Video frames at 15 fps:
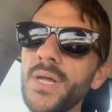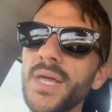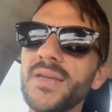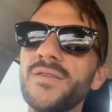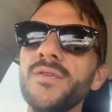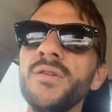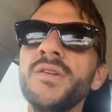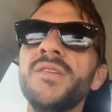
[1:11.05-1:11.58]

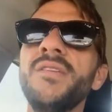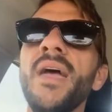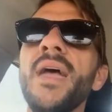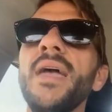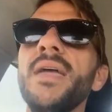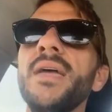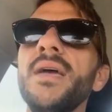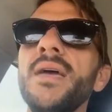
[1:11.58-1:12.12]
Like to this
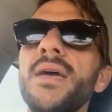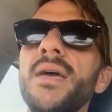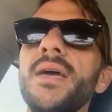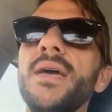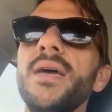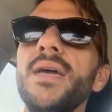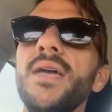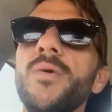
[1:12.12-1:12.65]
day,
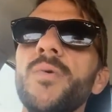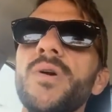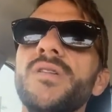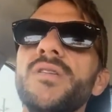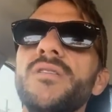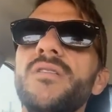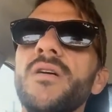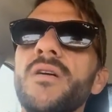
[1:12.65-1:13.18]
he
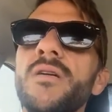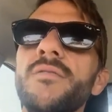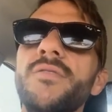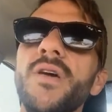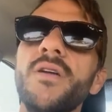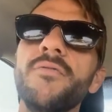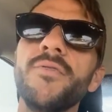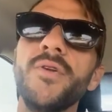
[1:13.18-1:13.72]
runs a ton of
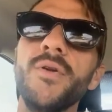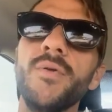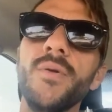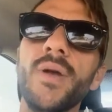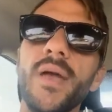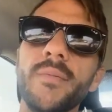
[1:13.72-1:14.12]
done-for-you